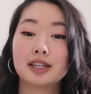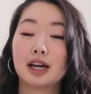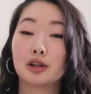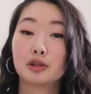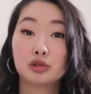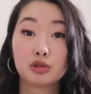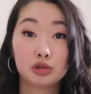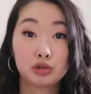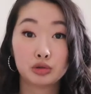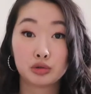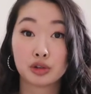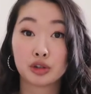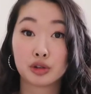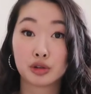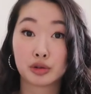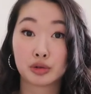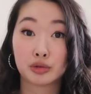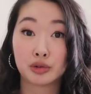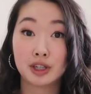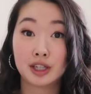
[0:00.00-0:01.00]
out 2 or
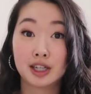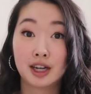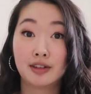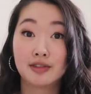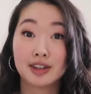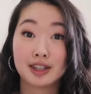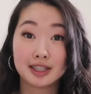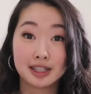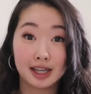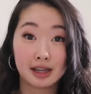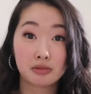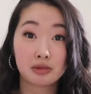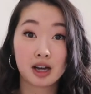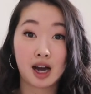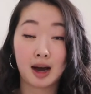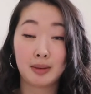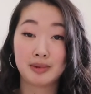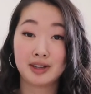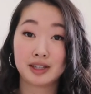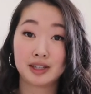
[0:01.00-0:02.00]
3 of the same
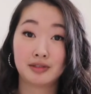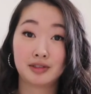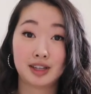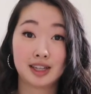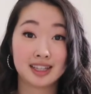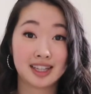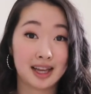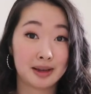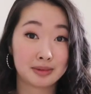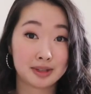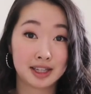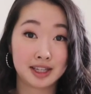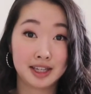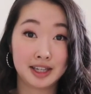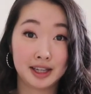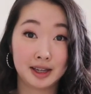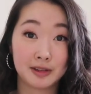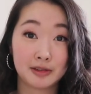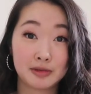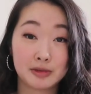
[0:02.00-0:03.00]
copies of the exams that he
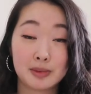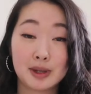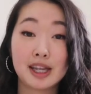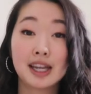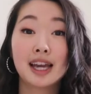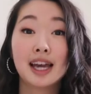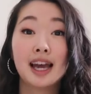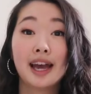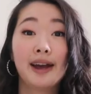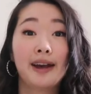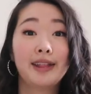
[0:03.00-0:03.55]
gives me,